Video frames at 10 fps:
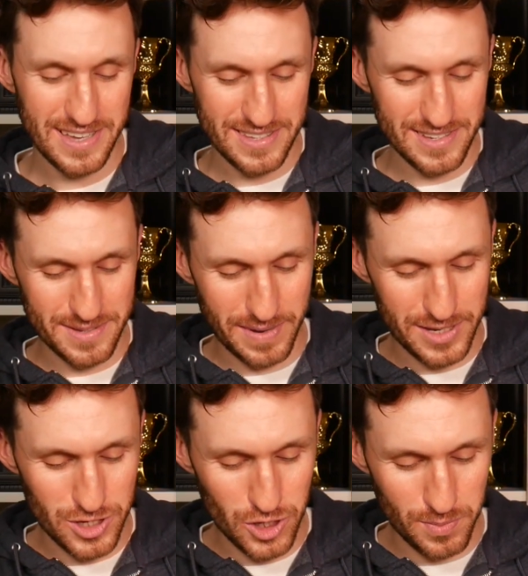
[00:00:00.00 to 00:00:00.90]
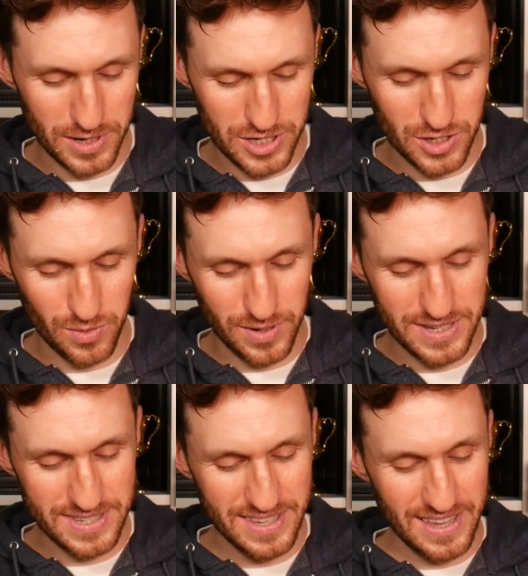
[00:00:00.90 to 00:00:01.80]
It doesn't make too much
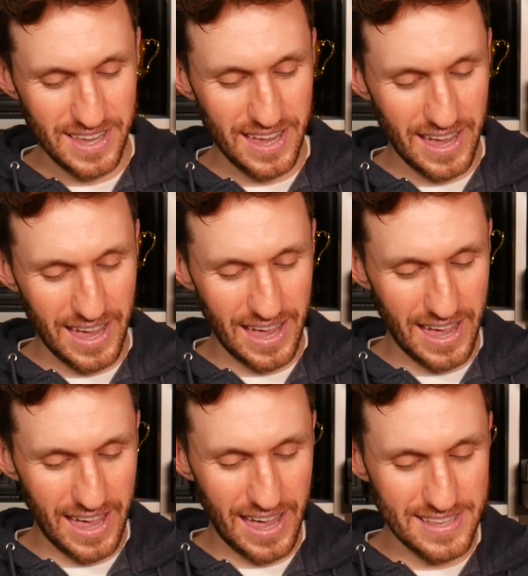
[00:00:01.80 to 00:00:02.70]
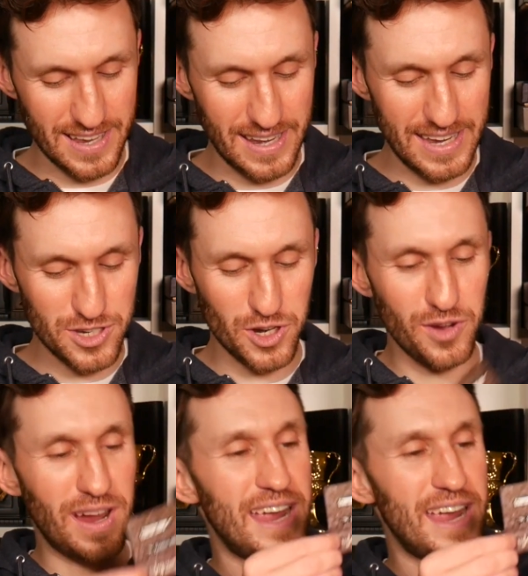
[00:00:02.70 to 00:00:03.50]
noise. It's a Litjoy Crate